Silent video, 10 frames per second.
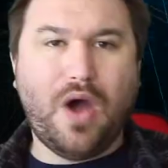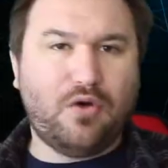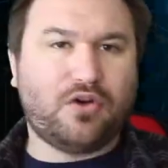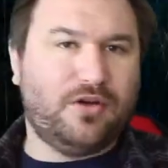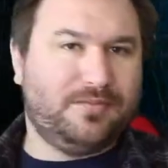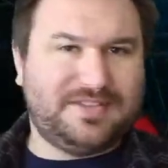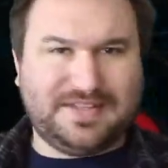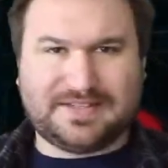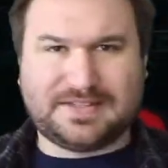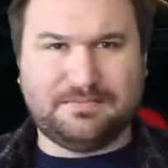Welcome
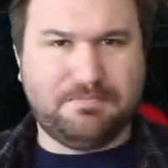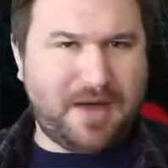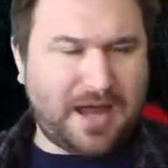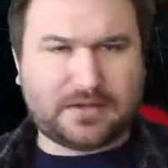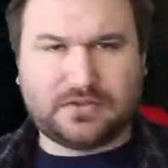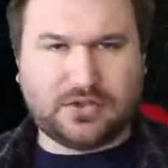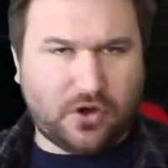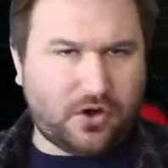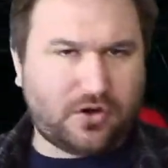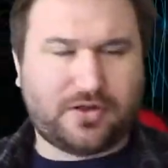to Smack
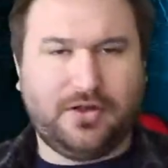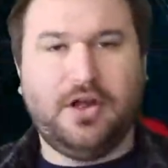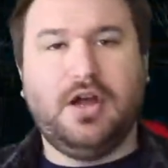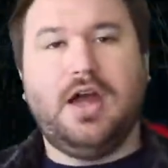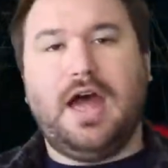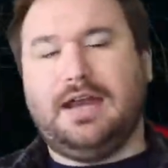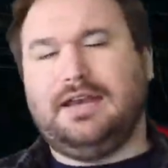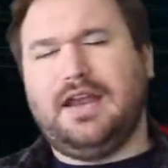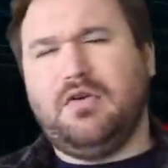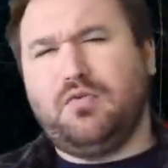Talk.
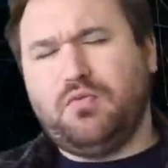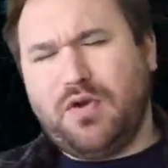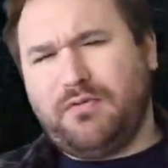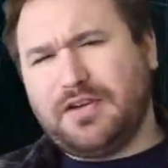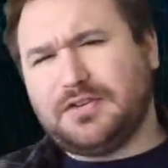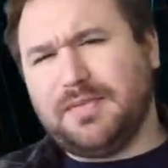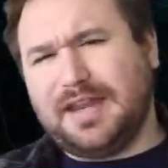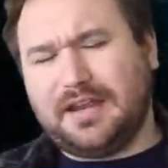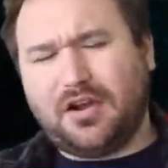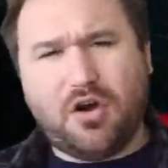And with
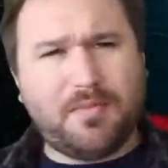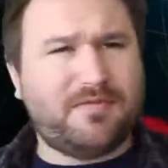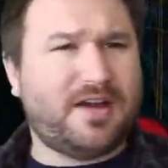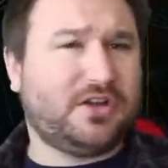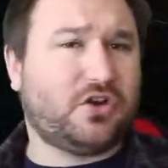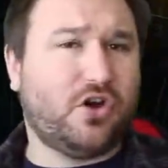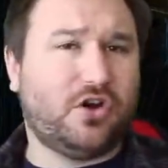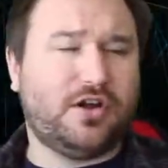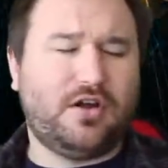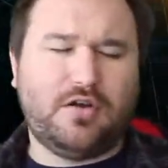WrestleMania coming around the
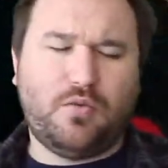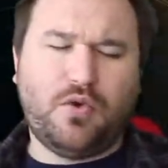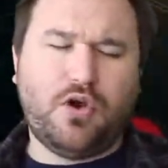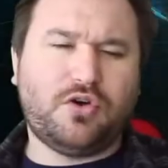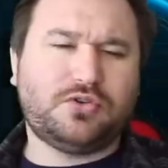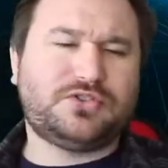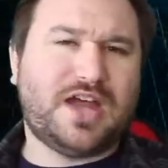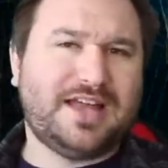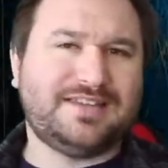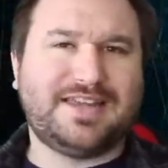corner, we're all
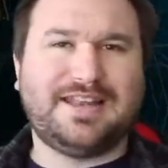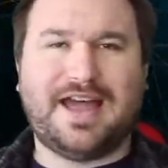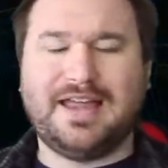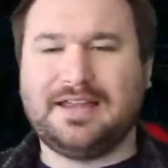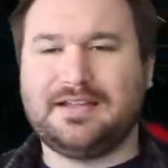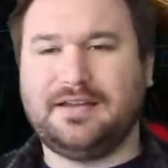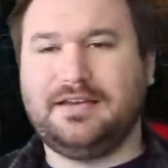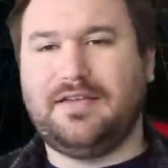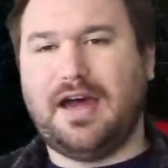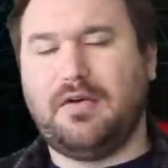starting to get that
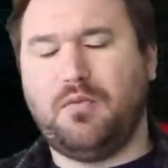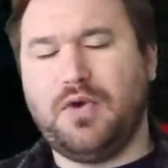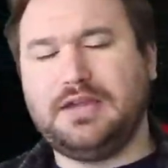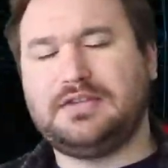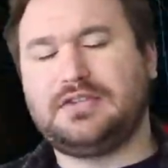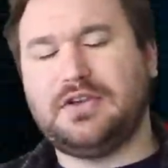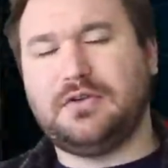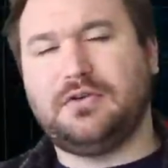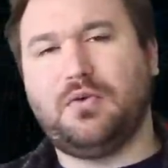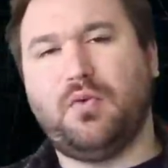inkling that we
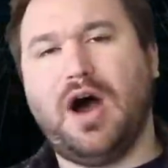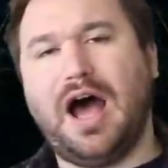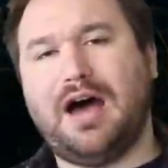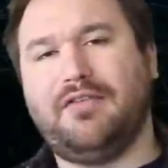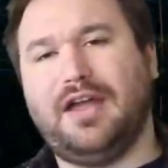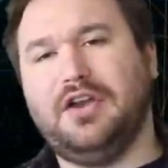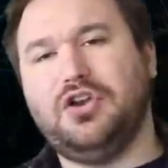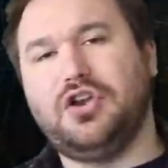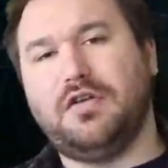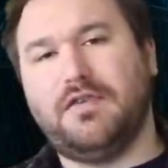soon will have
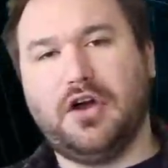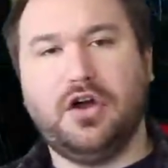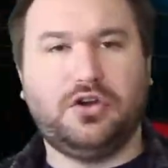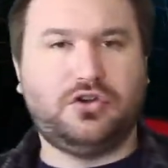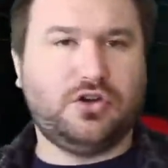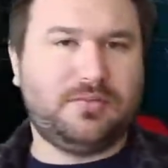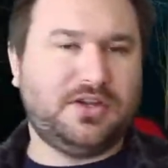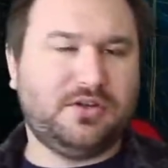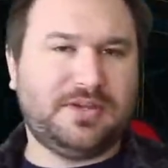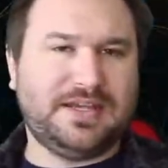another
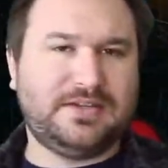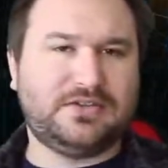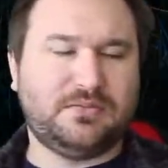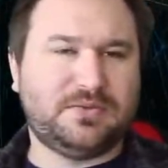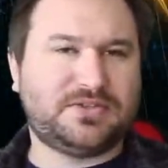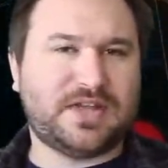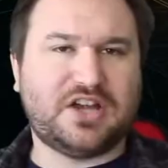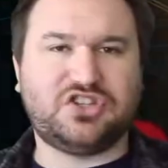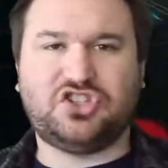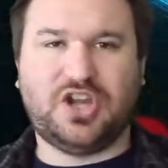WWE
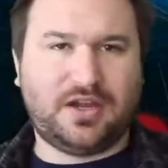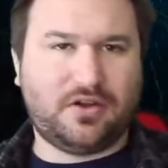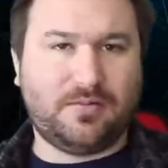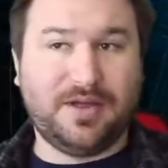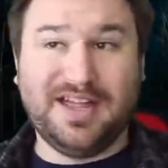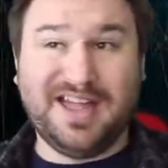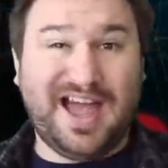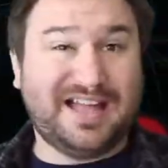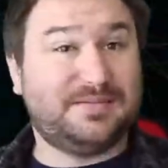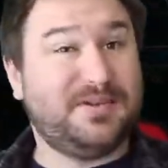Superstar shakeup.
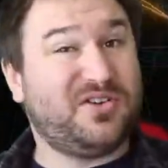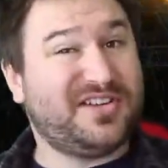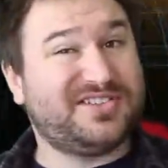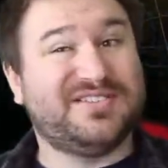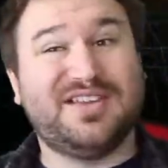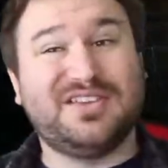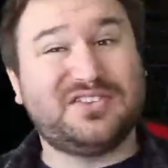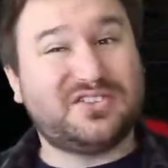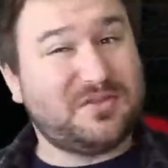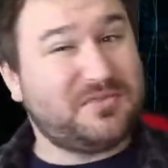And to be honest,
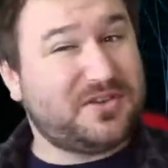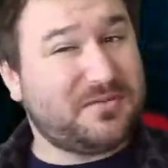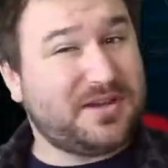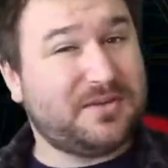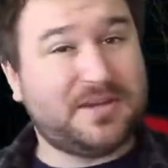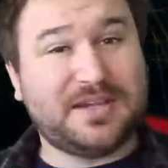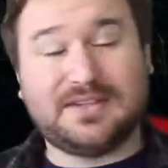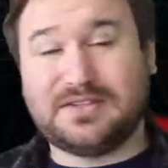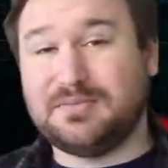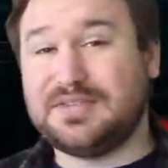some WWE
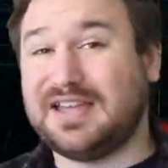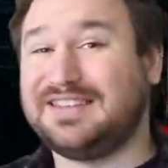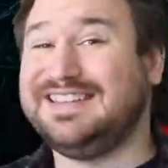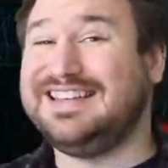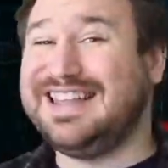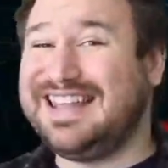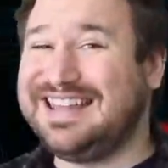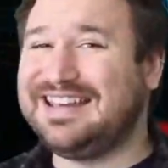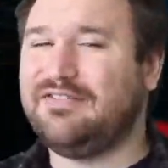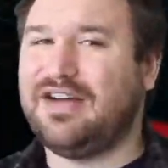Superstars
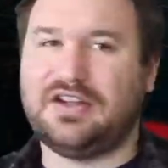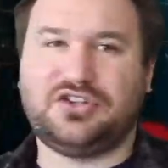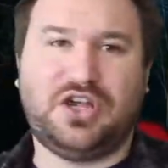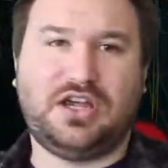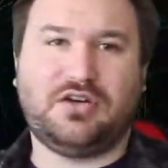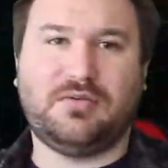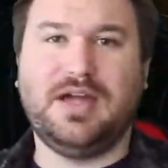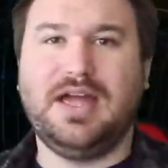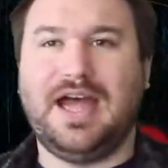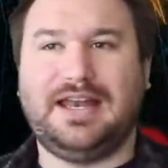need that shakeup
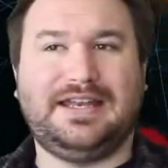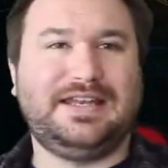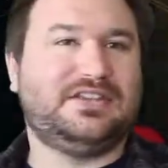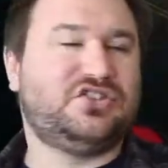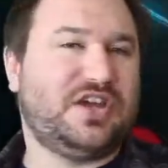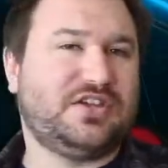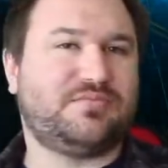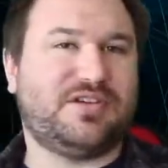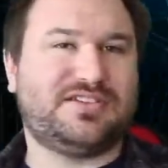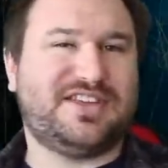and they need to change
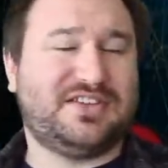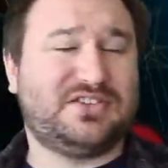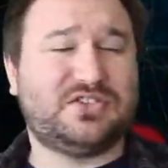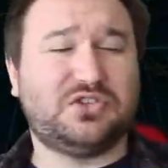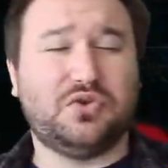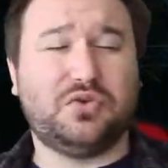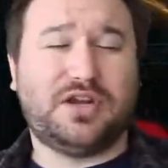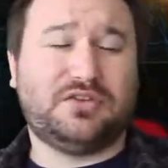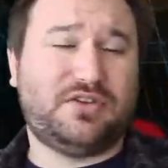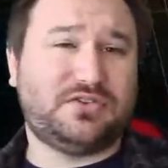brands as soon
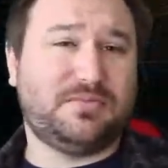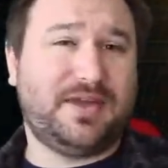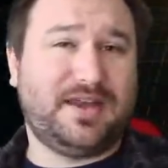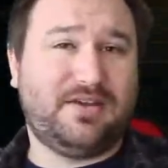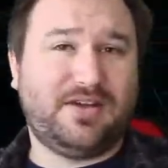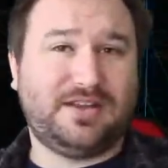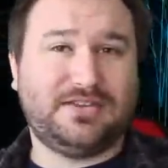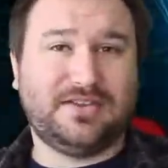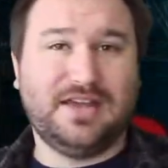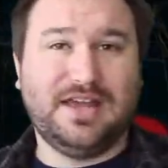as WrestleMania
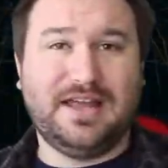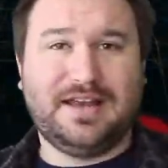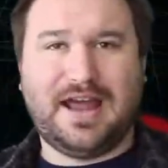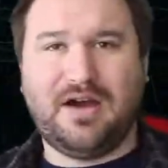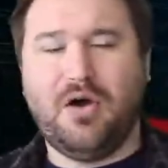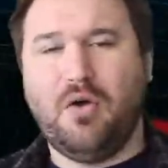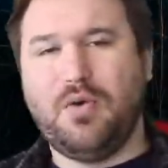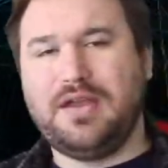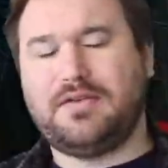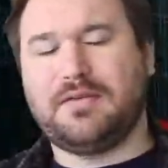ends. Now,
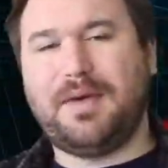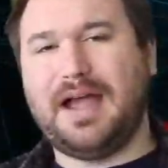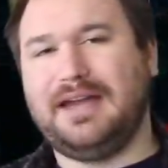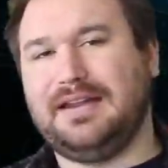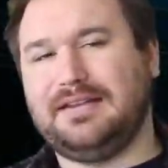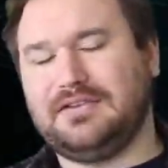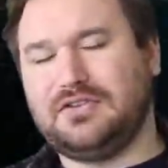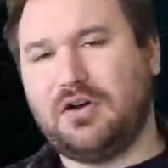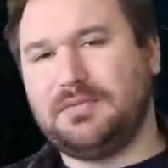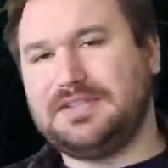we've compiled
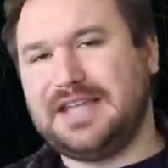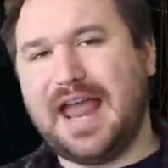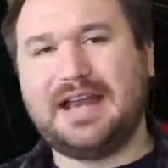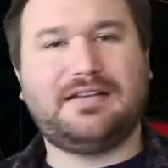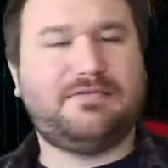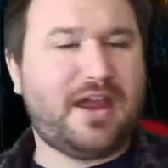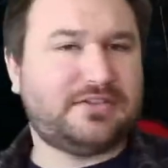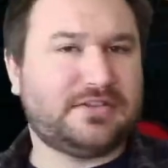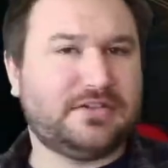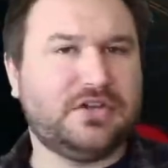top 10
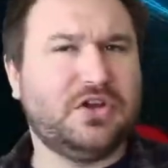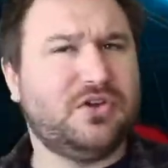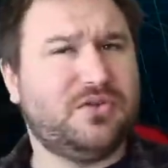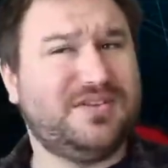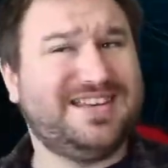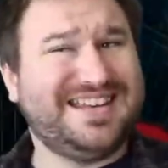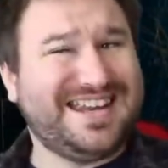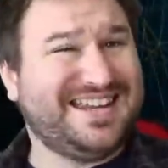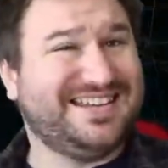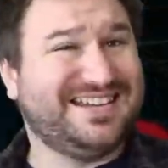wrestlers who
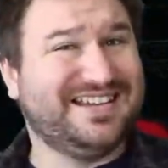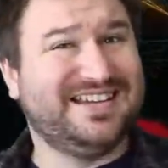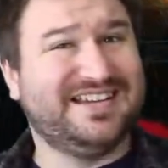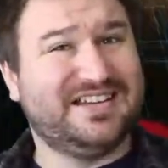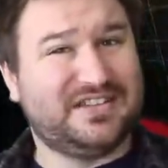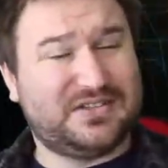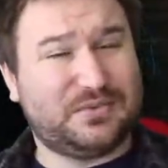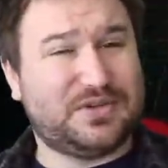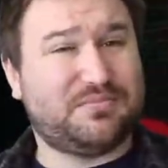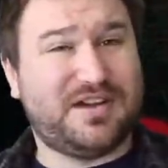need to
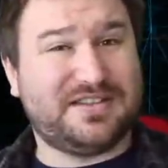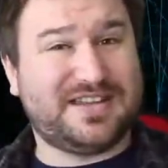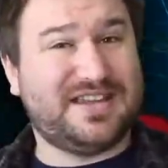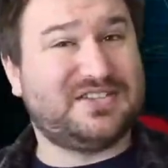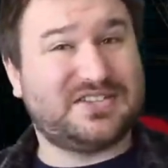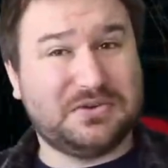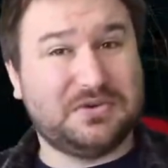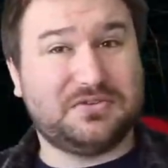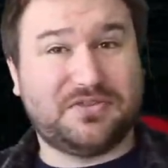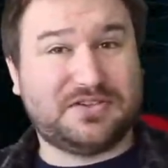switch brands as
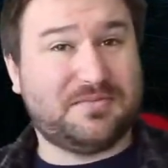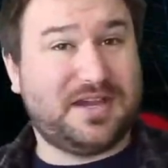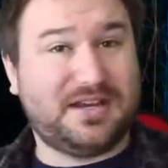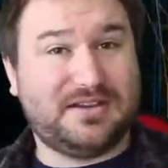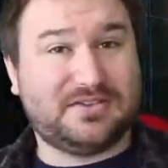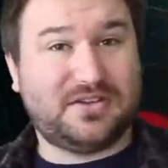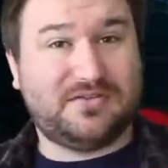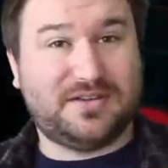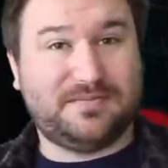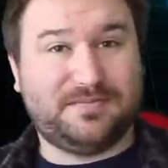soon as WrestleMania is
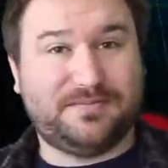over.